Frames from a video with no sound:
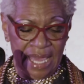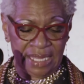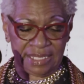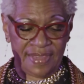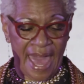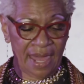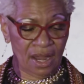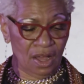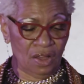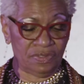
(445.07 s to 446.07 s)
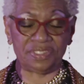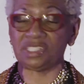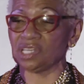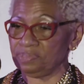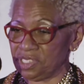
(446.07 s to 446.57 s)
is that of
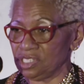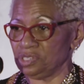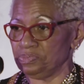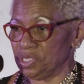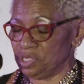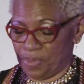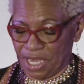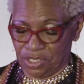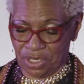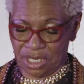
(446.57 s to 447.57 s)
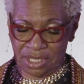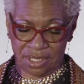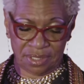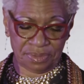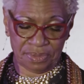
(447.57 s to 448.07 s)
substance abuse
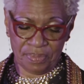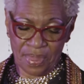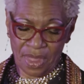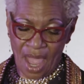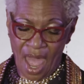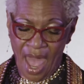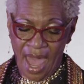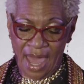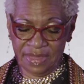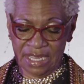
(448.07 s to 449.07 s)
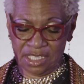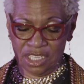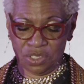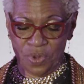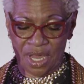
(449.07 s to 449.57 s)
specialists, and this
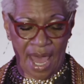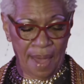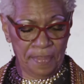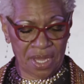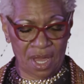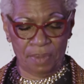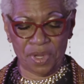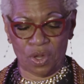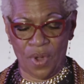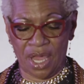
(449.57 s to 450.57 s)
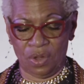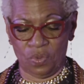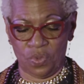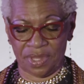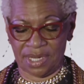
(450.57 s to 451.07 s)
is when I become
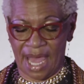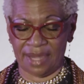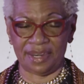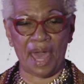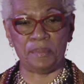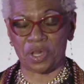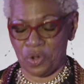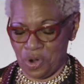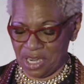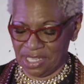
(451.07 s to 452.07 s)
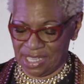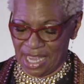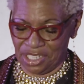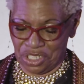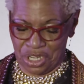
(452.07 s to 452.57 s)
acquainted with a dynamic
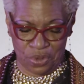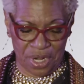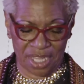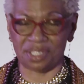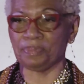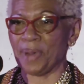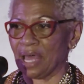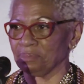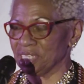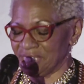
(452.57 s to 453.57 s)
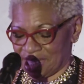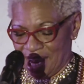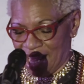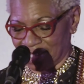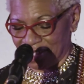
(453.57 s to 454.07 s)
organization known as the Bottomless
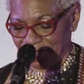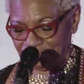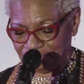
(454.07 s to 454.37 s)
Closet.